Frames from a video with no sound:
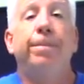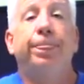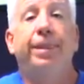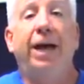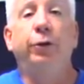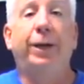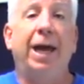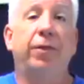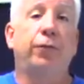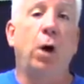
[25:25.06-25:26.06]
that you
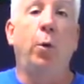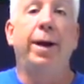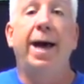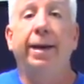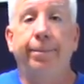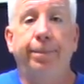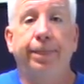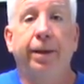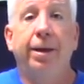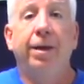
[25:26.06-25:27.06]
can't throw it at him,
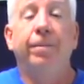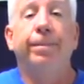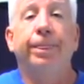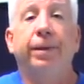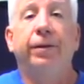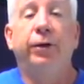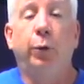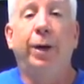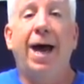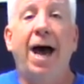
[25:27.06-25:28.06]

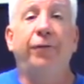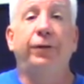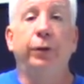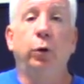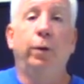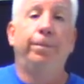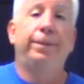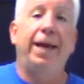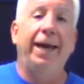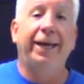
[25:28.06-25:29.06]
you would have to
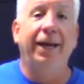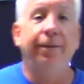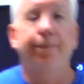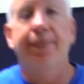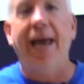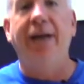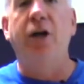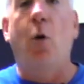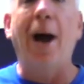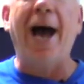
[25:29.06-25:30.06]
take it and
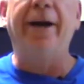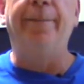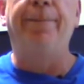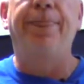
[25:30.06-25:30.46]
go at him